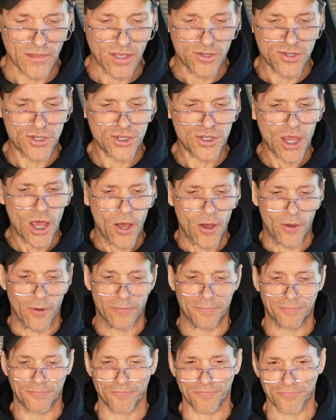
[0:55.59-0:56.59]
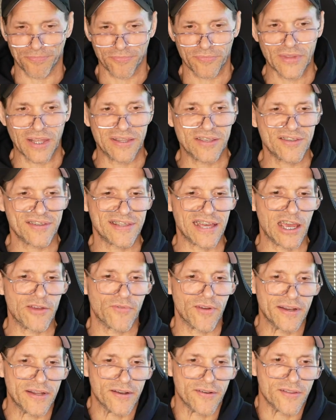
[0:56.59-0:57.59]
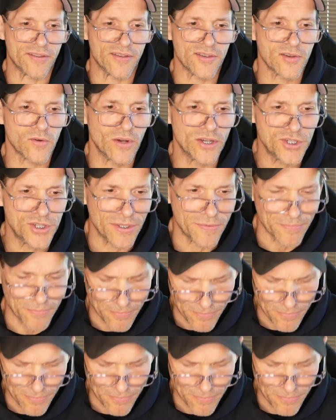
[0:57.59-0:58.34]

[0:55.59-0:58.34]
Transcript: So let's dive right into this question.